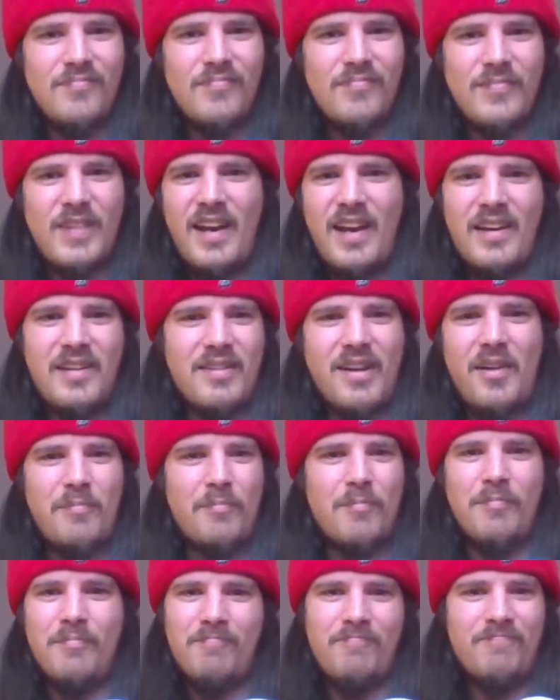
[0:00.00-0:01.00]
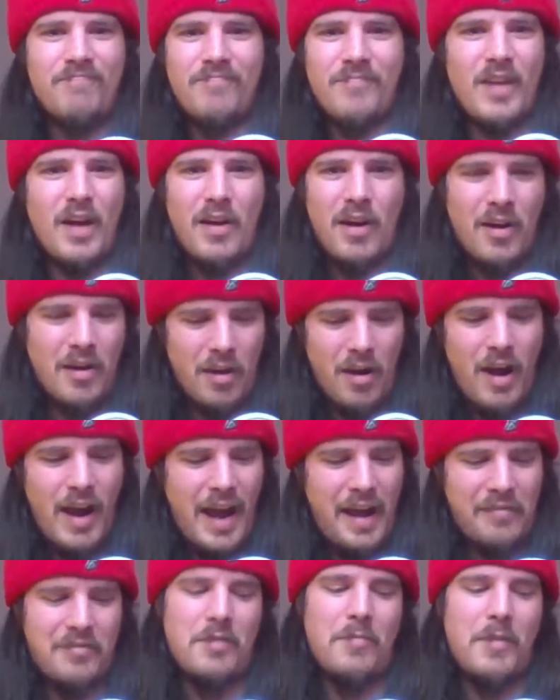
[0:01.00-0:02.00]
yeah, I
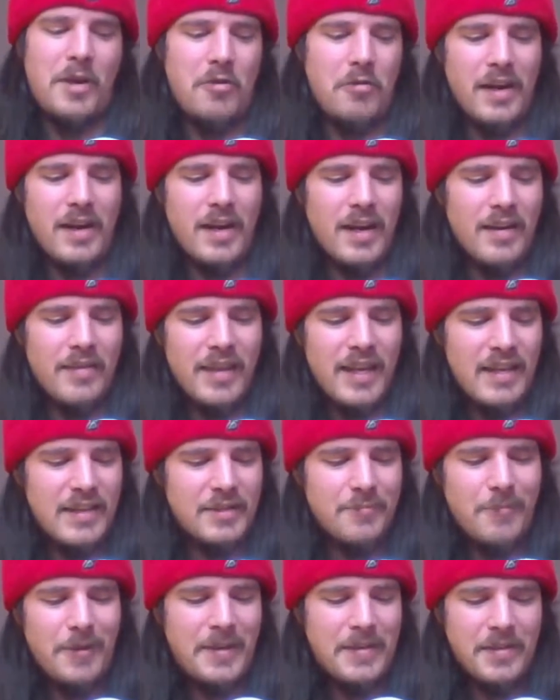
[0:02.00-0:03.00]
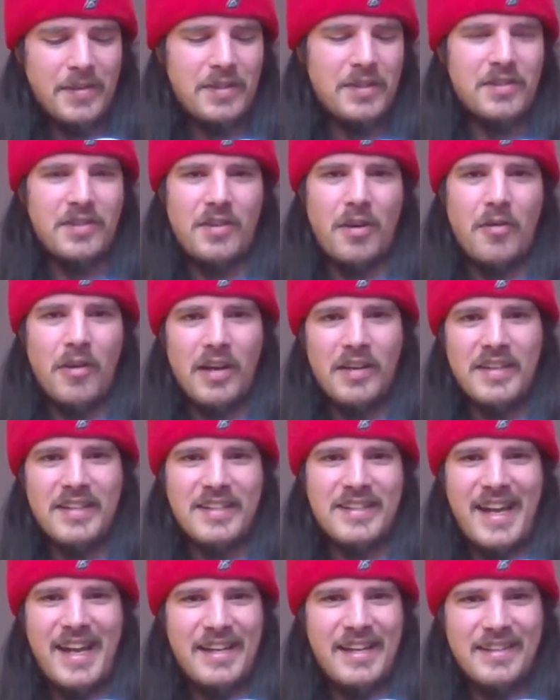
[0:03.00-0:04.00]
have to be critical of this because I just don't
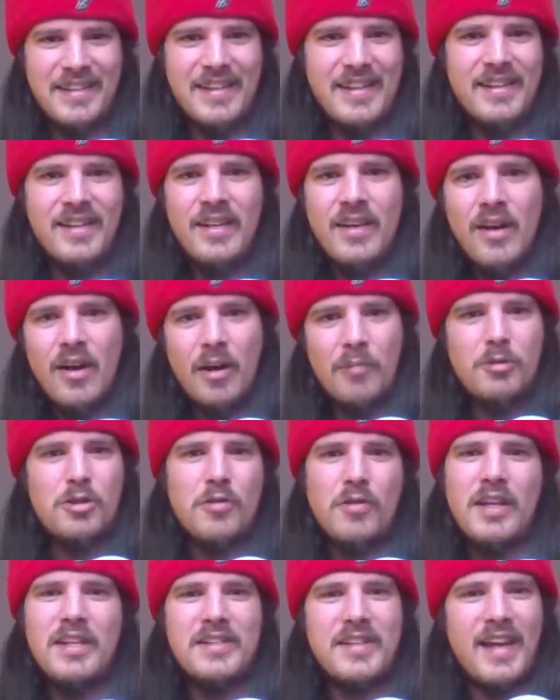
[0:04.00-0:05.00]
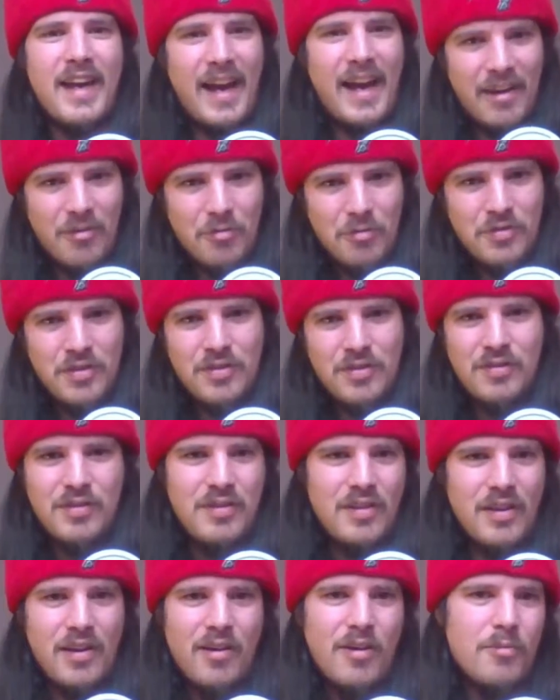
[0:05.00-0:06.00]
understand it. I'm sure there's get outs.
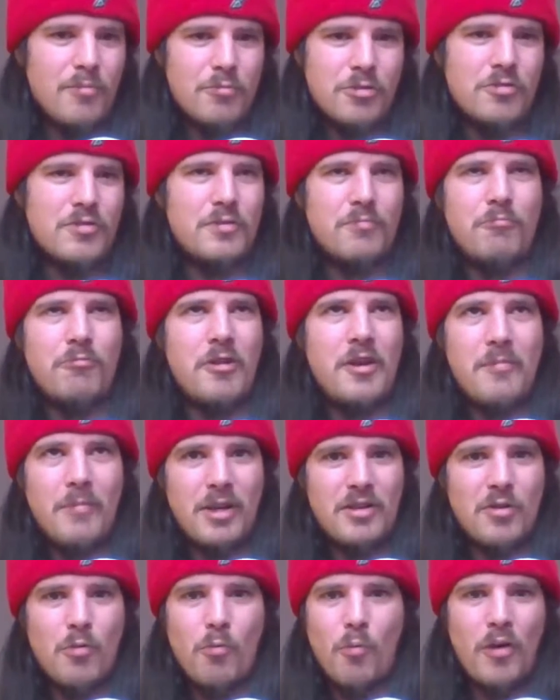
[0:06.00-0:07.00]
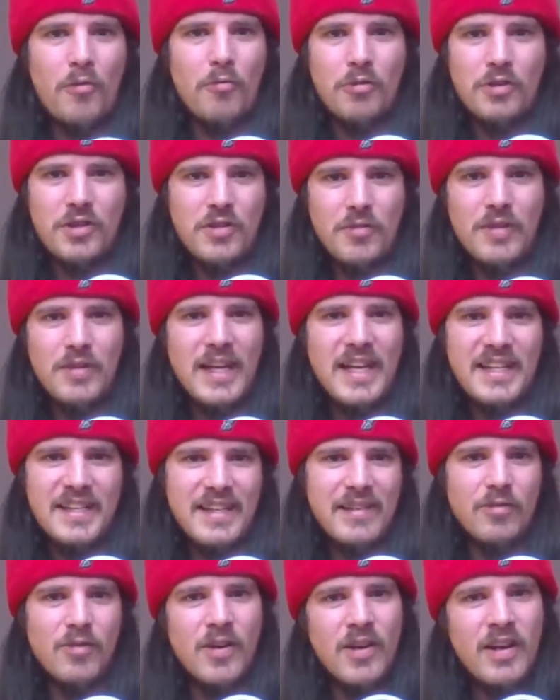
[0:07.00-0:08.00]
I'm sure it's pretty much a 1 or a 2 year
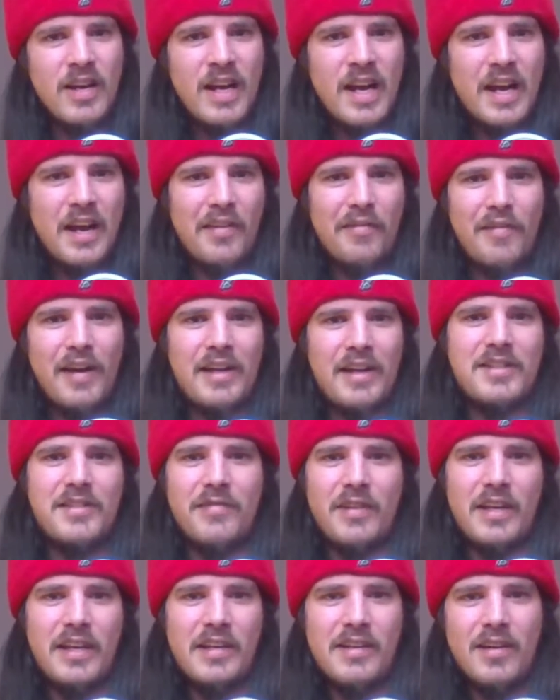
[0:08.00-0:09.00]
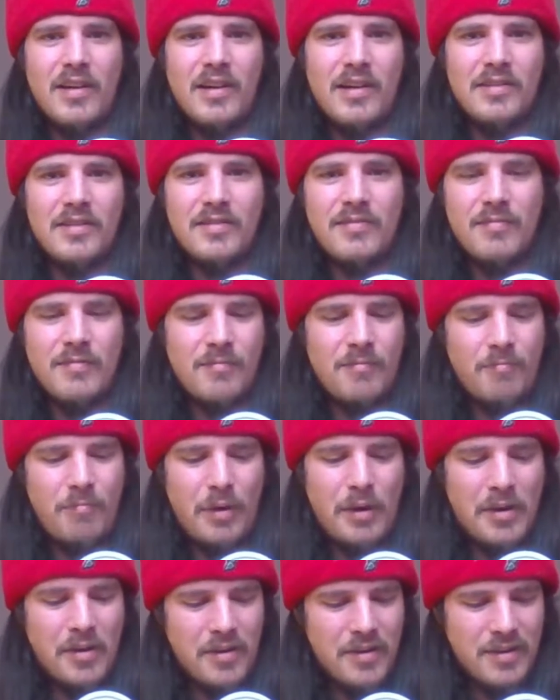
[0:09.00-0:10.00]
deal, effectively.
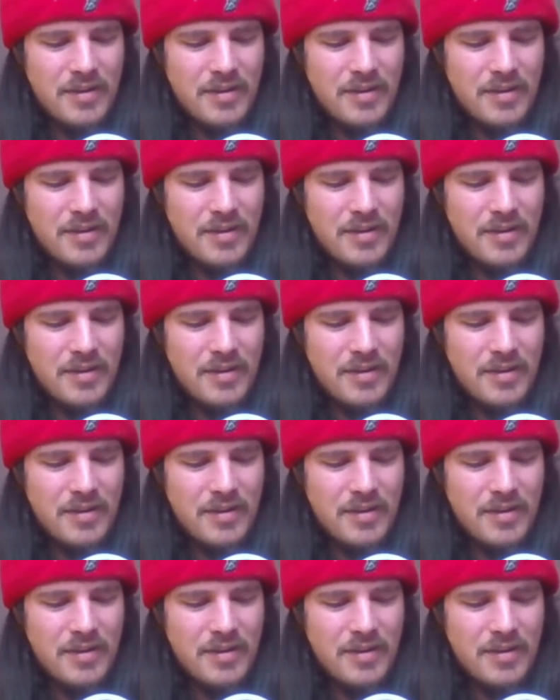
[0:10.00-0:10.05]
But